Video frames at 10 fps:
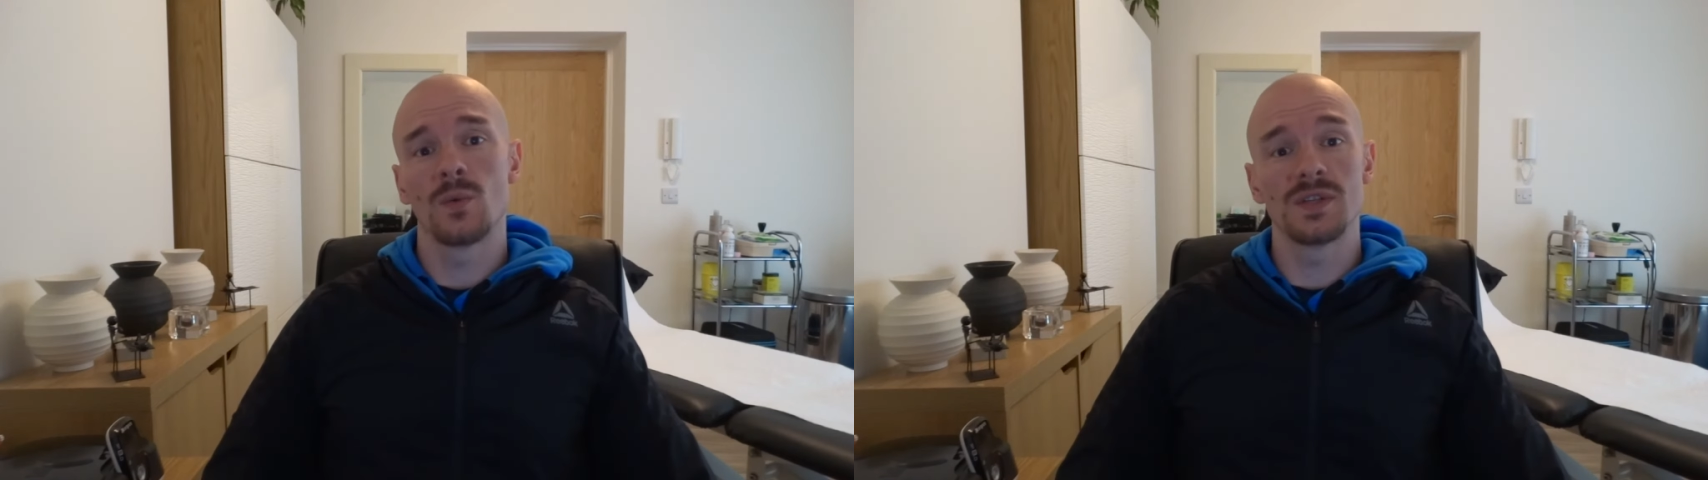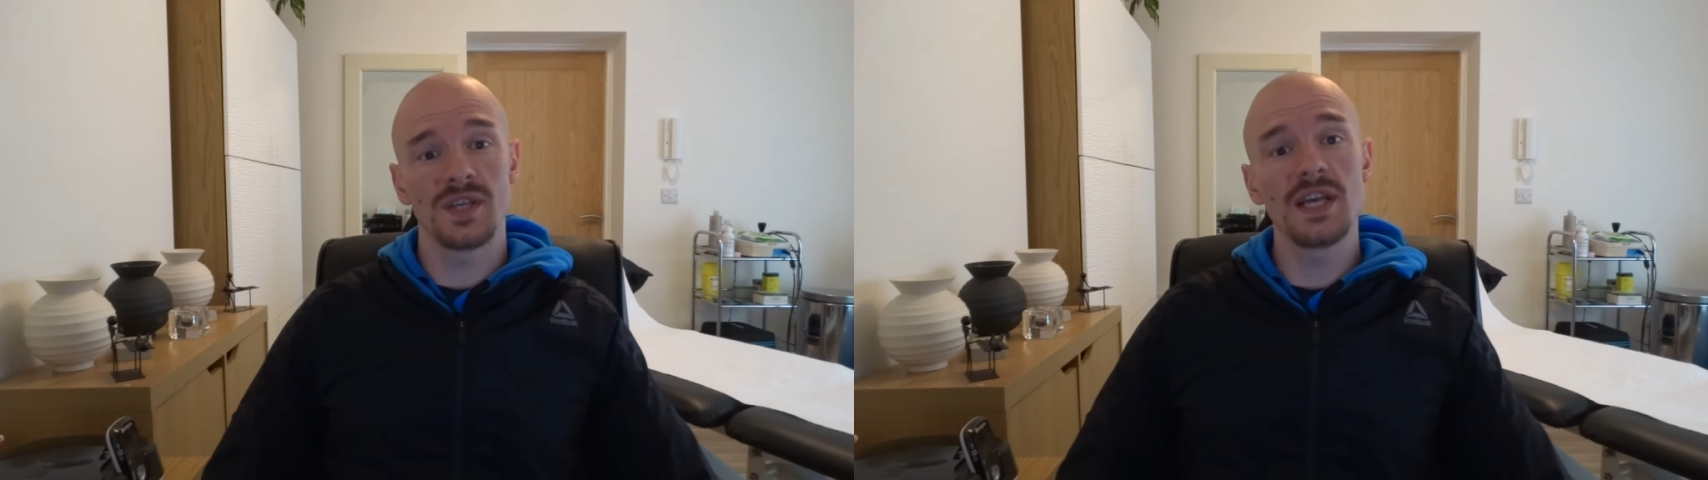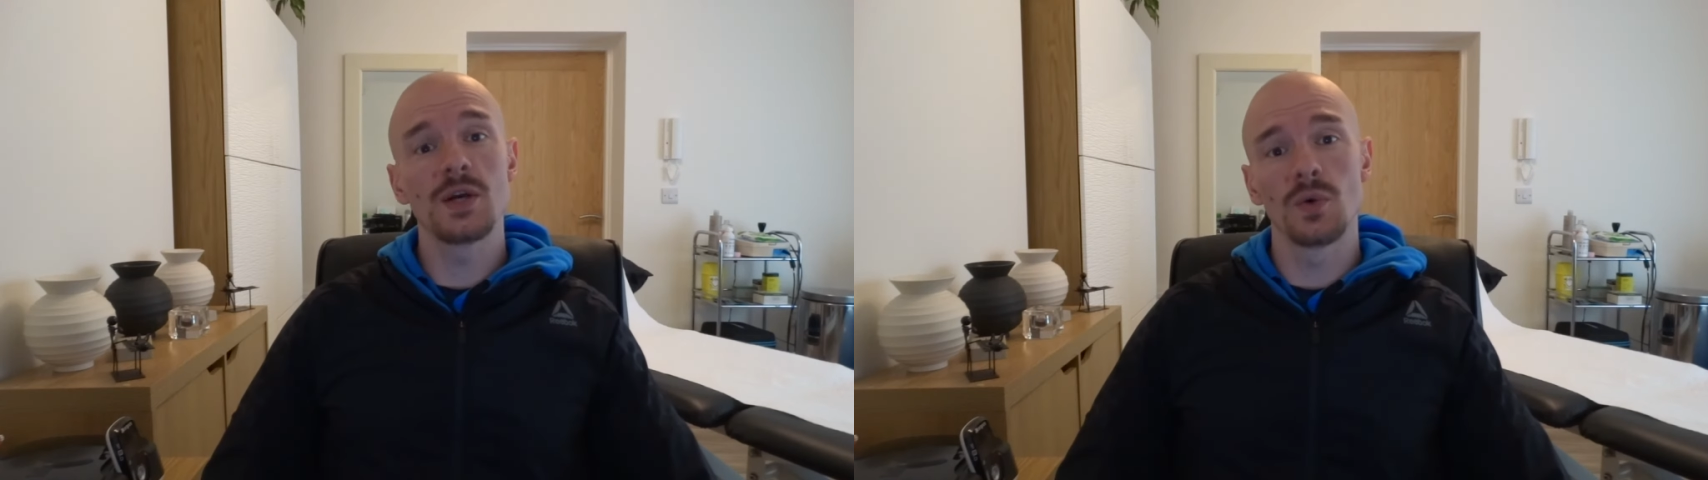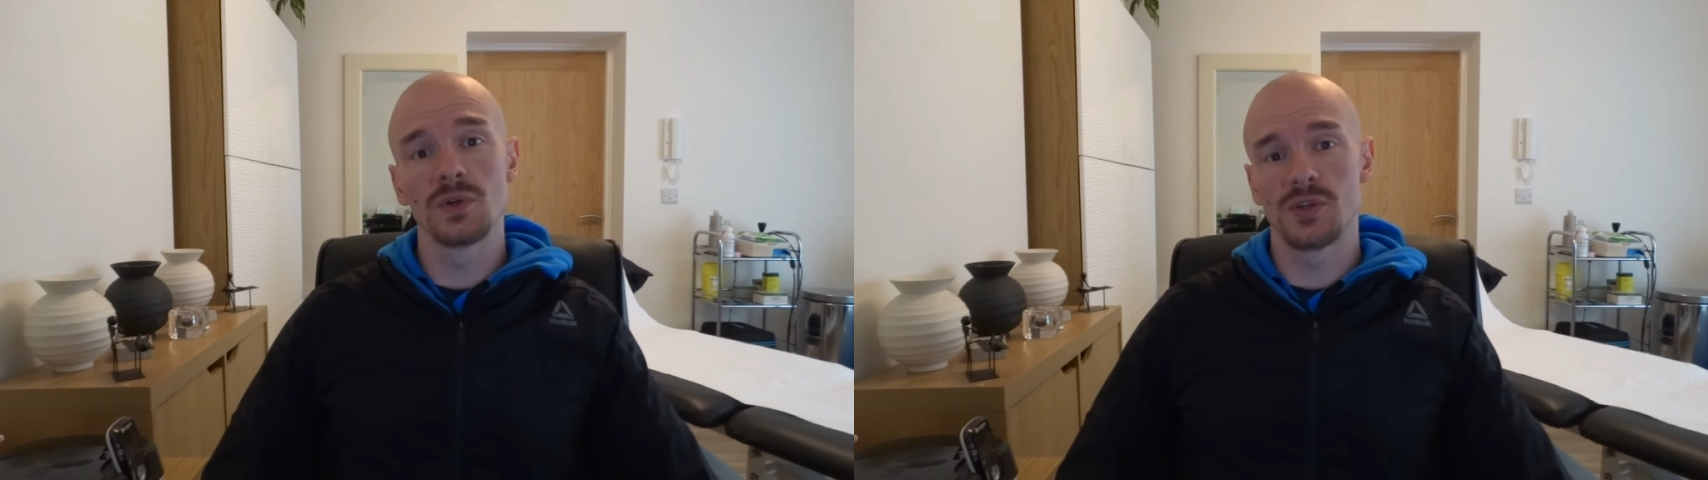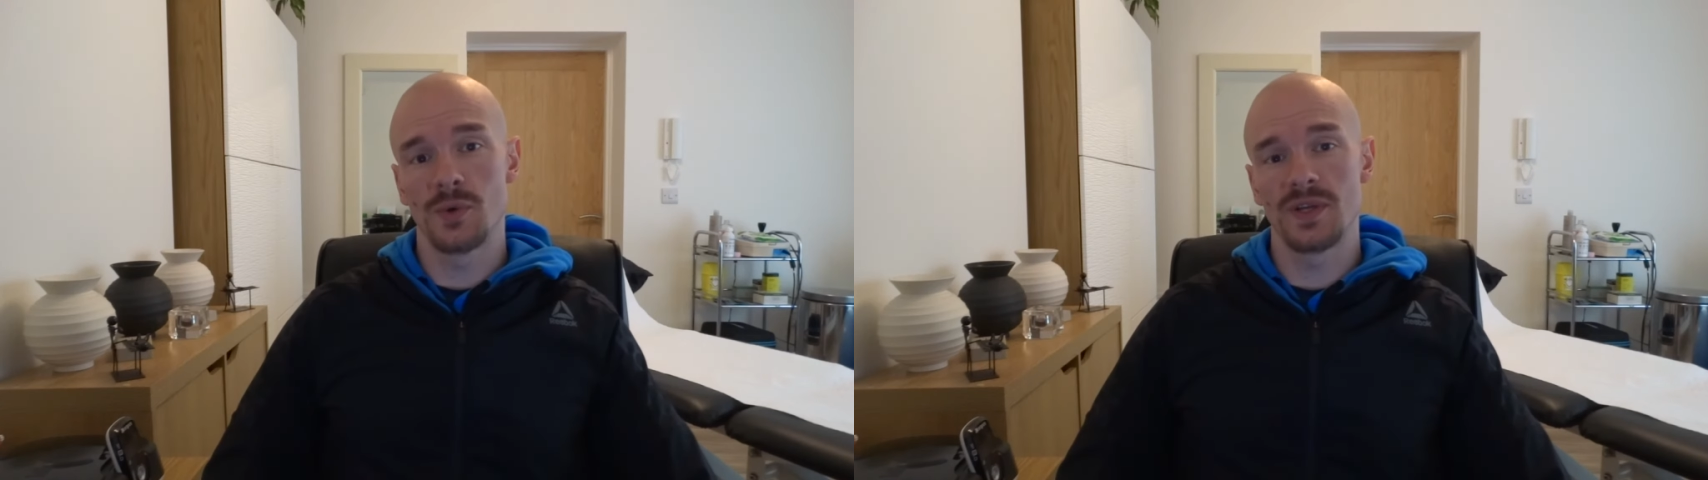was equal
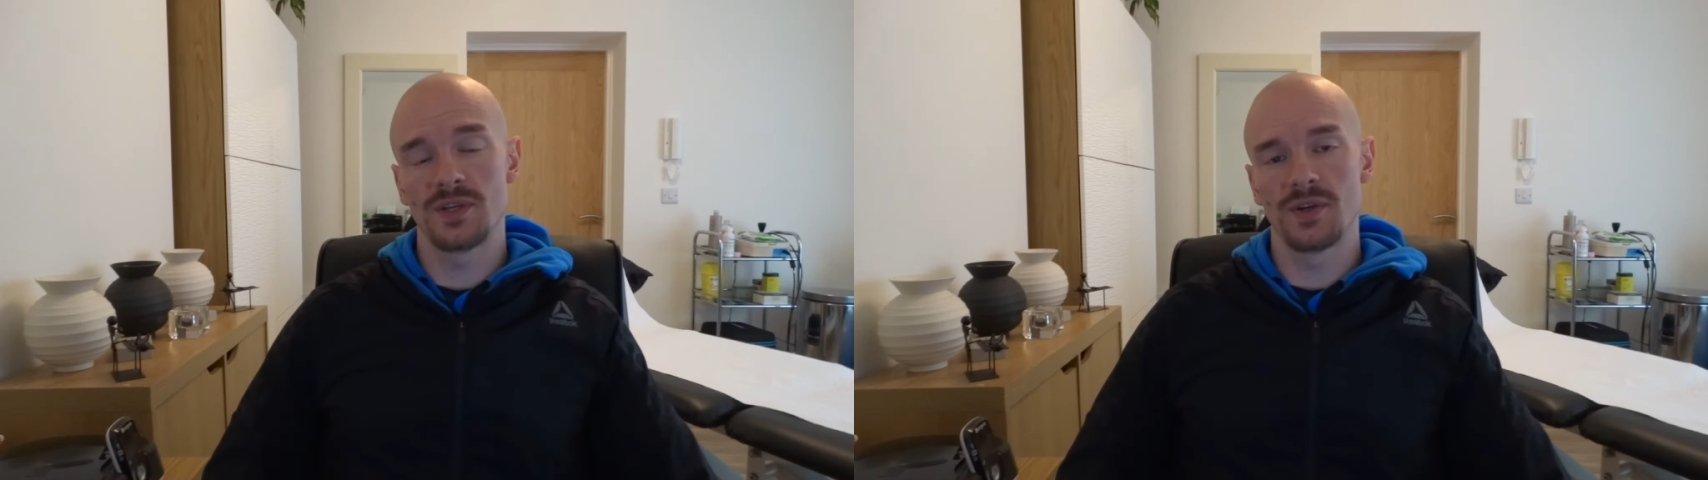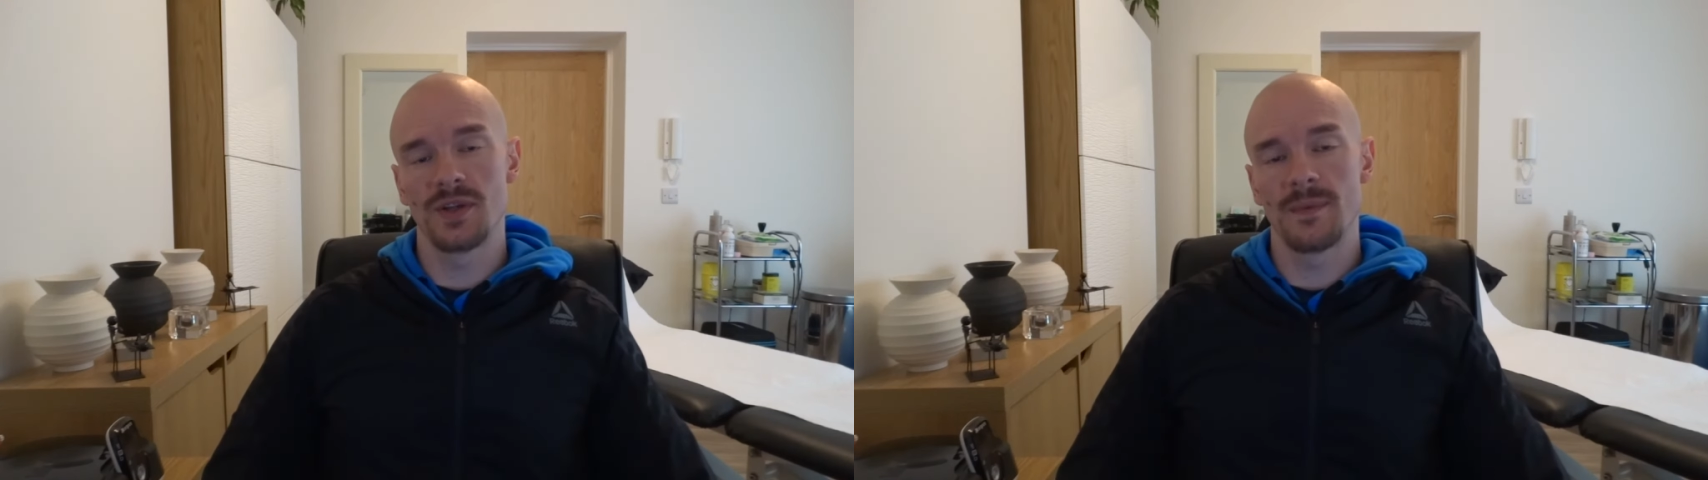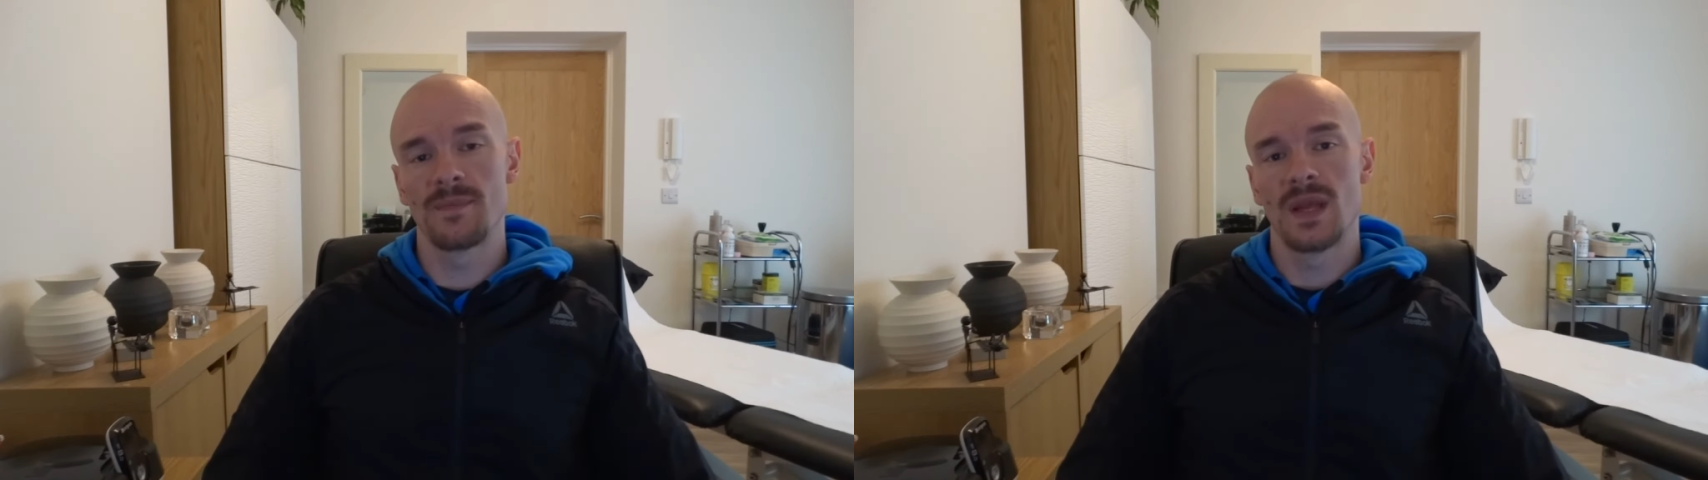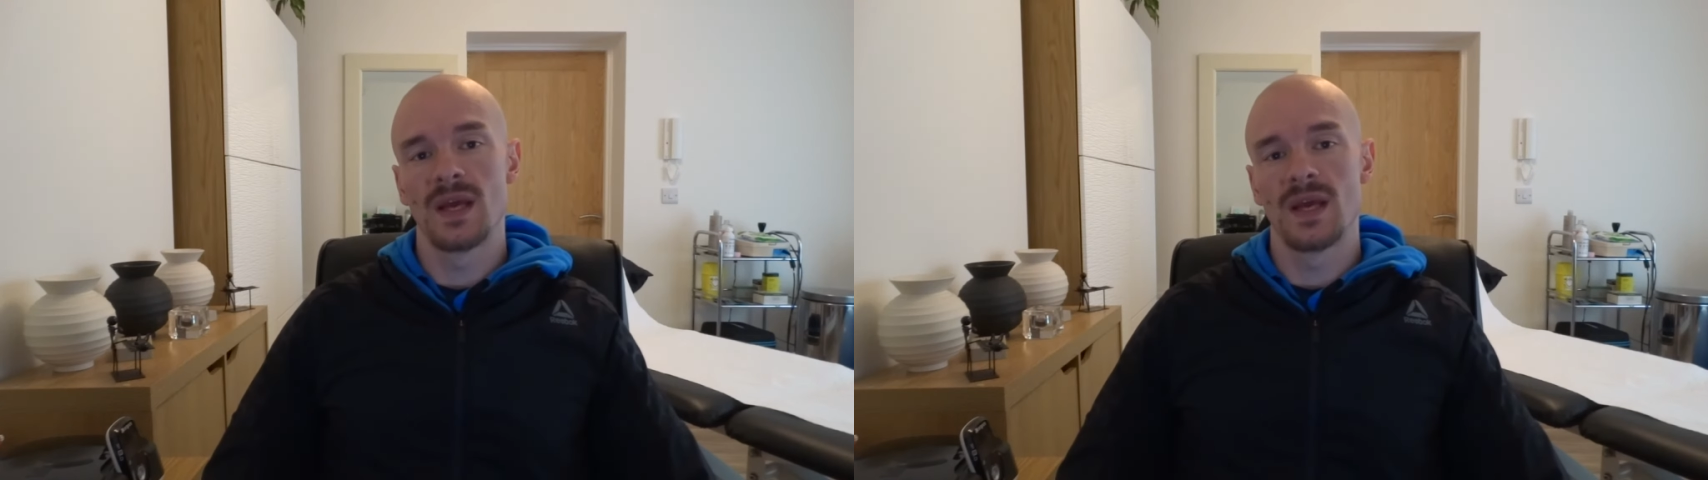to each other.